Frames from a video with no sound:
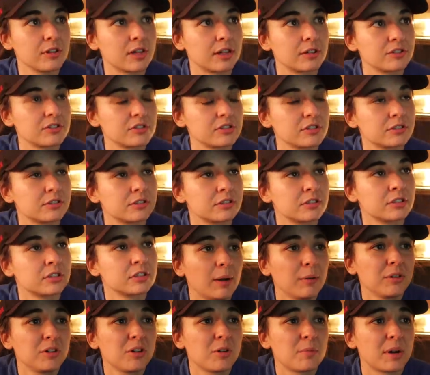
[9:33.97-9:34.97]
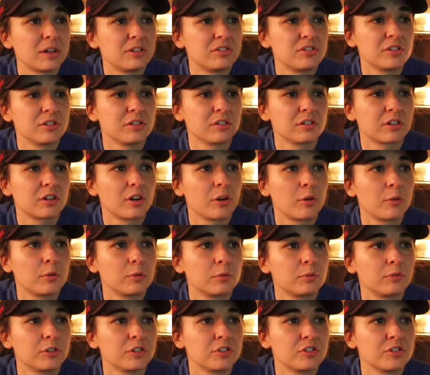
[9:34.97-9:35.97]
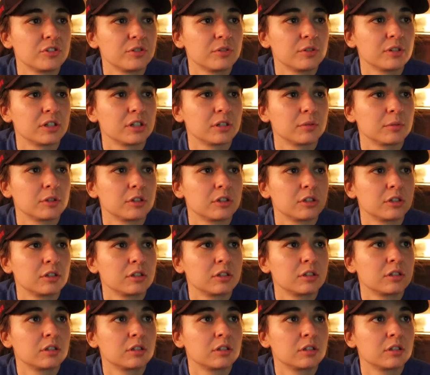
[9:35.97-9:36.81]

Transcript: now too. I would go for two here, but